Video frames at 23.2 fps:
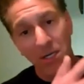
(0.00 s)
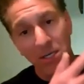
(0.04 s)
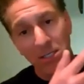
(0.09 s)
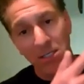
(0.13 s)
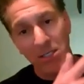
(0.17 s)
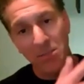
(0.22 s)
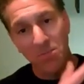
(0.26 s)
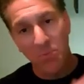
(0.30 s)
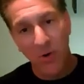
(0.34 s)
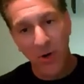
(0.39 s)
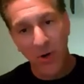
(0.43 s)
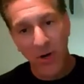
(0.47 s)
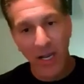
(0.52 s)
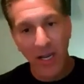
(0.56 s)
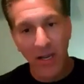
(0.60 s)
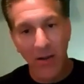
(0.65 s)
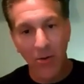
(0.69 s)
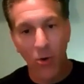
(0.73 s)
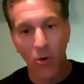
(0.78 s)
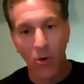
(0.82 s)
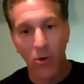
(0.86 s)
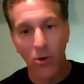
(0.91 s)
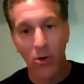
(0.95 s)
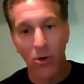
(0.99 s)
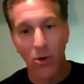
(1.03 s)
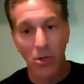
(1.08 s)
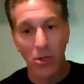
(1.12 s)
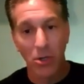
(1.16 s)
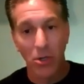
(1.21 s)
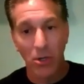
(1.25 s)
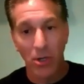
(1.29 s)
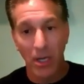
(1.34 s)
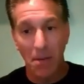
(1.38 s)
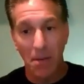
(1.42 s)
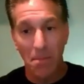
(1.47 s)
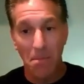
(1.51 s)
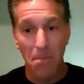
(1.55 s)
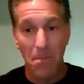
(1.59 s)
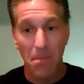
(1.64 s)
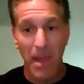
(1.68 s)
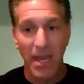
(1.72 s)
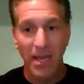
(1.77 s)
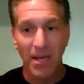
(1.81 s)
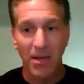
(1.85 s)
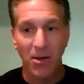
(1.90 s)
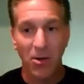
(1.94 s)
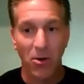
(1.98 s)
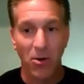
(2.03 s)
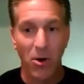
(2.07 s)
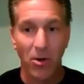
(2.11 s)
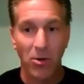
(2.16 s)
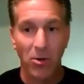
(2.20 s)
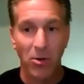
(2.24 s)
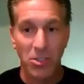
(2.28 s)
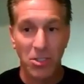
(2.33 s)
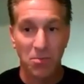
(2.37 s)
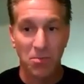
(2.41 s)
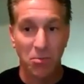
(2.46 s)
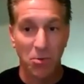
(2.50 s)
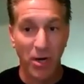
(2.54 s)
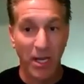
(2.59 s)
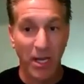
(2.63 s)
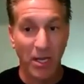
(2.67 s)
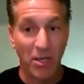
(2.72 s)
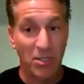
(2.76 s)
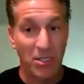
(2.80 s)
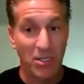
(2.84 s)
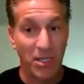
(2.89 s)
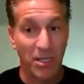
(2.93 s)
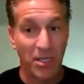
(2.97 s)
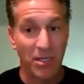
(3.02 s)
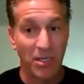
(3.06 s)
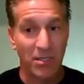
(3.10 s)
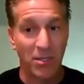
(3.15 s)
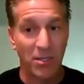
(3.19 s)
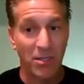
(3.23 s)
spray, or you can make your own spray using this